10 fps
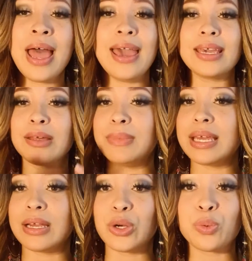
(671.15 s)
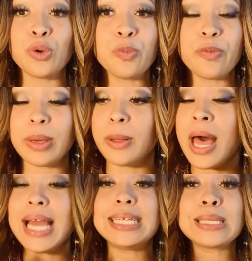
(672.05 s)
It can be a group of people.
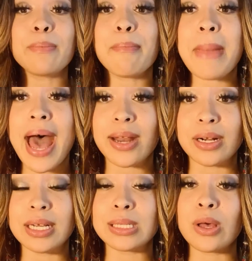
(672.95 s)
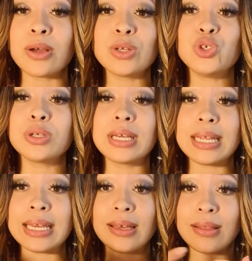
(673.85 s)
It doesn't matter as long as you're
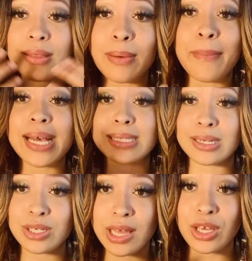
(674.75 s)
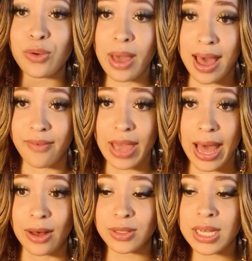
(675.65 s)
getting the message that you have
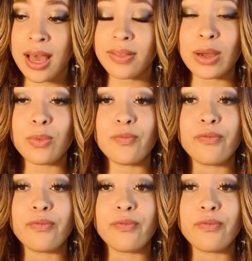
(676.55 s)
out that